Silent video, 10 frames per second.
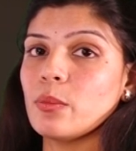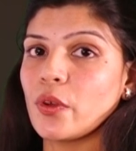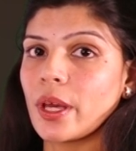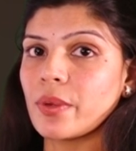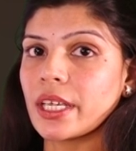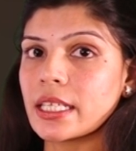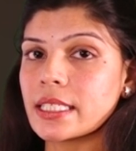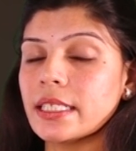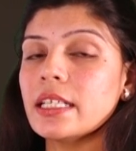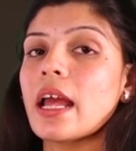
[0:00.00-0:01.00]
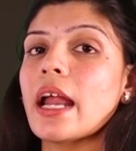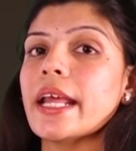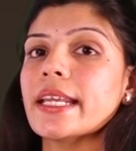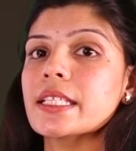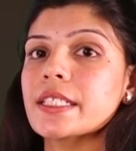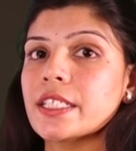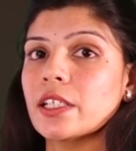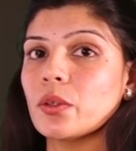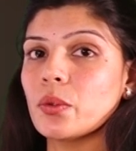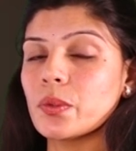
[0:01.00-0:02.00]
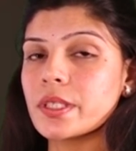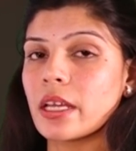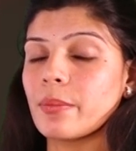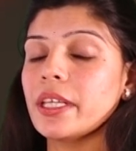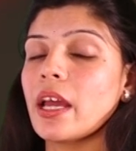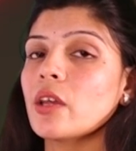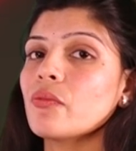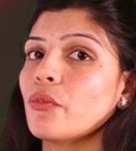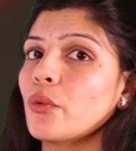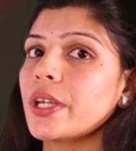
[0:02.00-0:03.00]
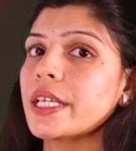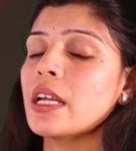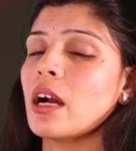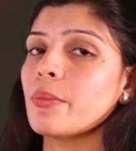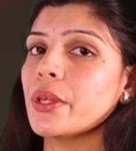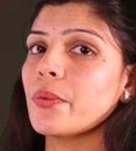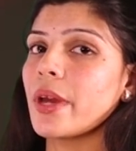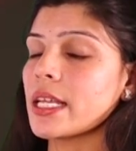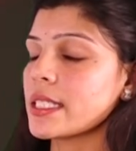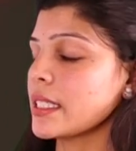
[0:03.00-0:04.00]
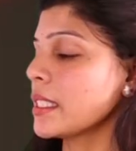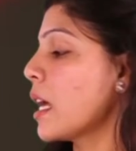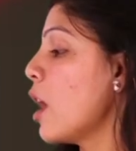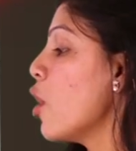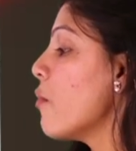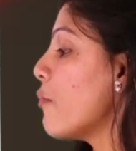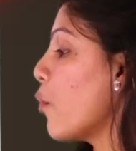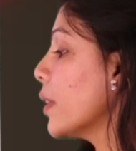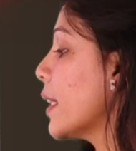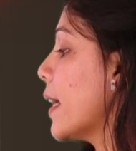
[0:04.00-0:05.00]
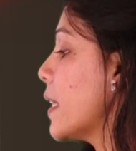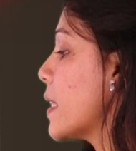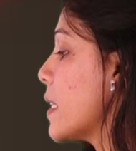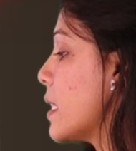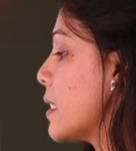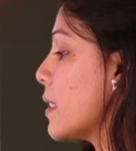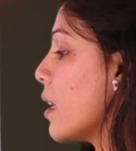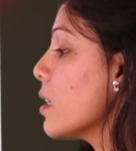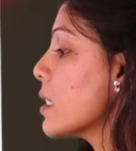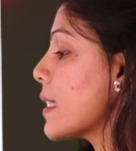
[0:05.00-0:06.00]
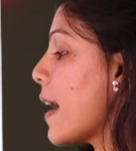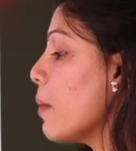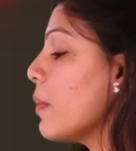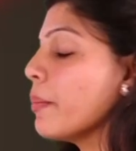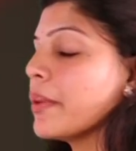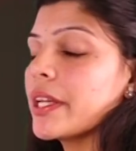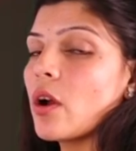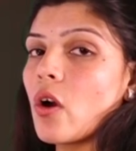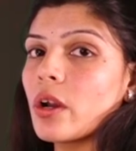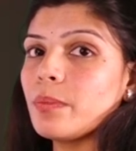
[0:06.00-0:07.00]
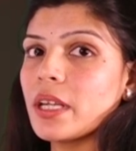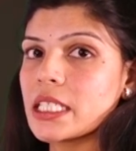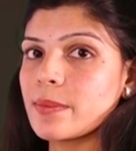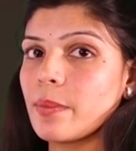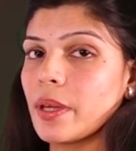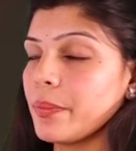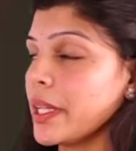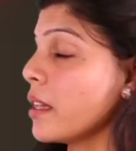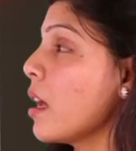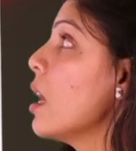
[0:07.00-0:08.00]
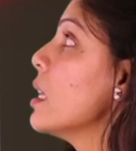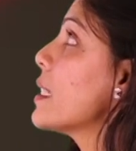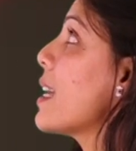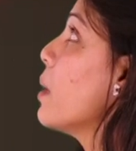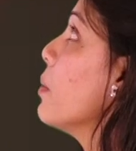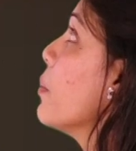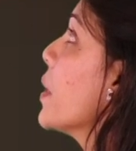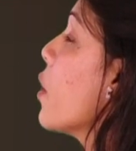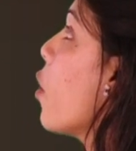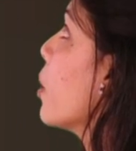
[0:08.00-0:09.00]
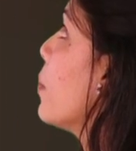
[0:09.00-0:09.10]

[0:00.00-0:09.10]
muramic acid, N-acetyl glucosamine, and 4D amino acids. Fourth category is the cell membrane or plasma membrane. Cell membrane or